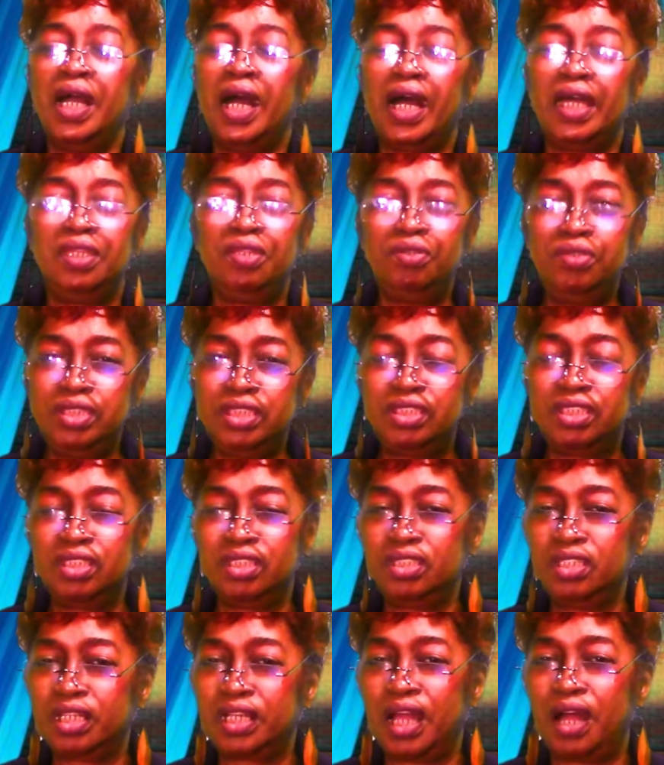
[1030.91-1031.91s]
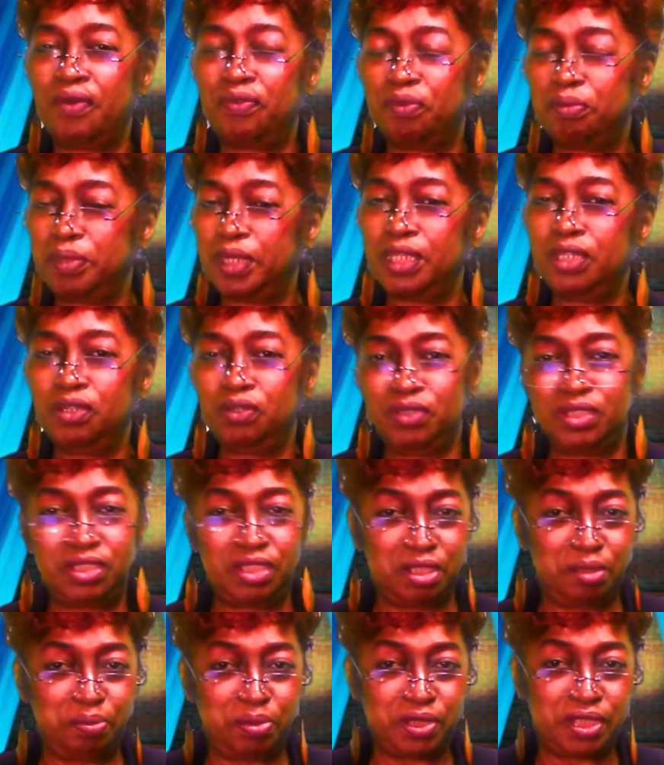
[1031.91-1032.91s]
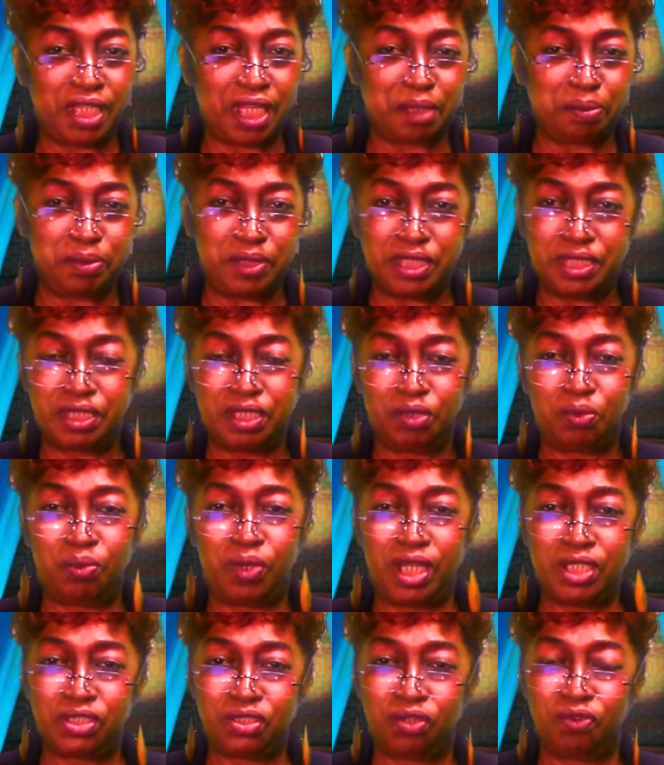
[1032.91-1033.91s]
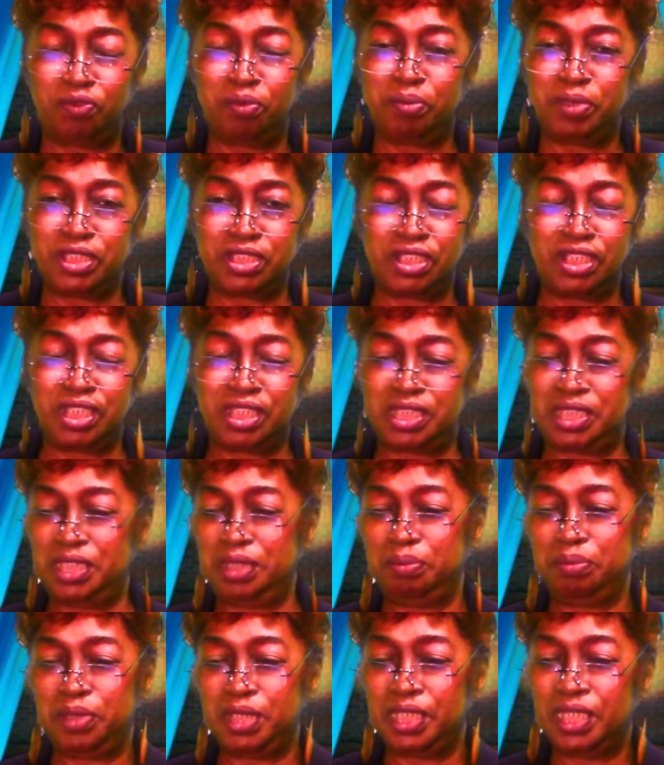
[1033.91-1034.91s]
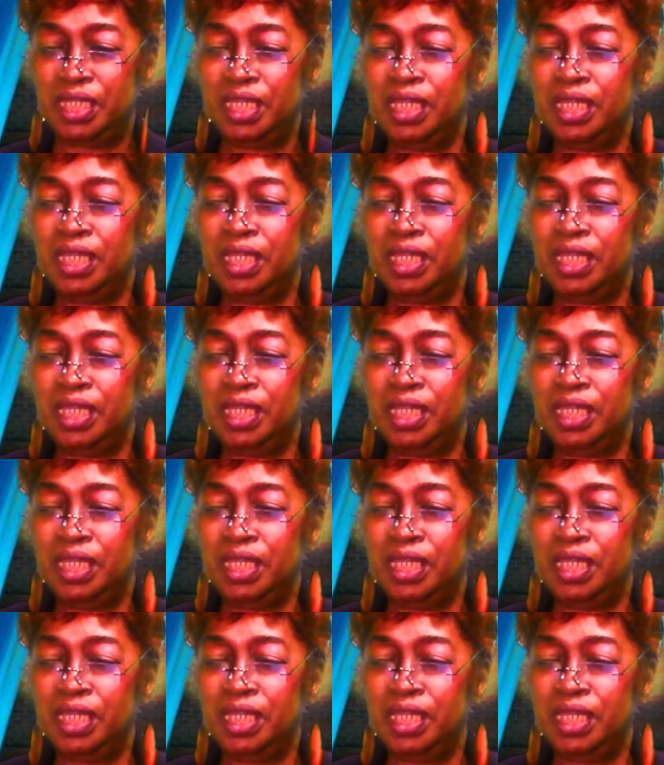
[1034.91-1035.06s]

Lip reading: I know He's going to protect me. I know He's going to protect me. He's going to watch over me. He's going to keep me.